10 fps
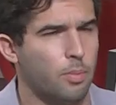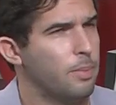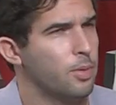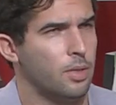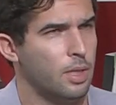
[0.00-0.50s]

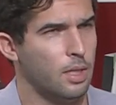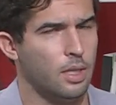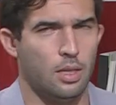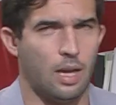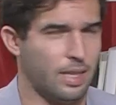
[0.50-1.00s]
people
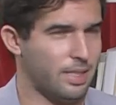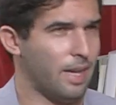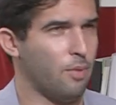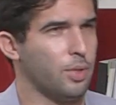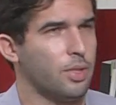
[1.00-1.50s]
are
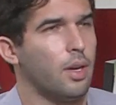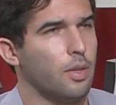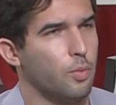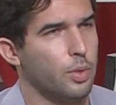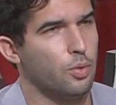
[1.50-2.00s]
saying we
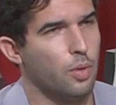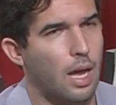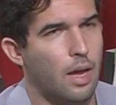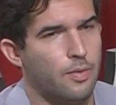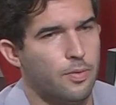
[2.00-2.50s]
do
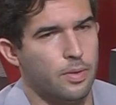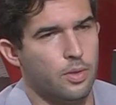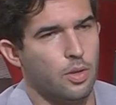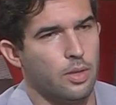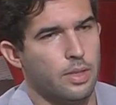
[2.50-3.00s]
have,
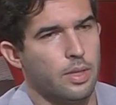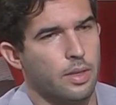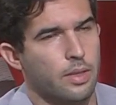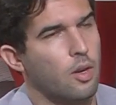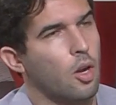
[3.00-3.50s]

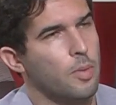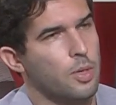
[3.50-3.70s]
the economy